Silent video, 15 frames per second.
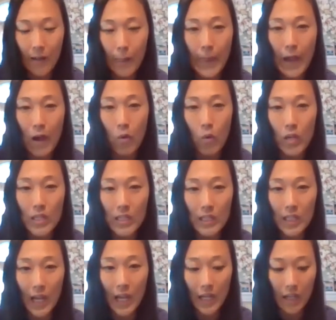Now, what is
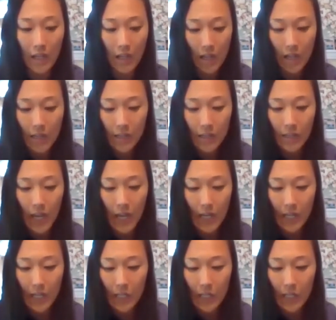slide? Sliding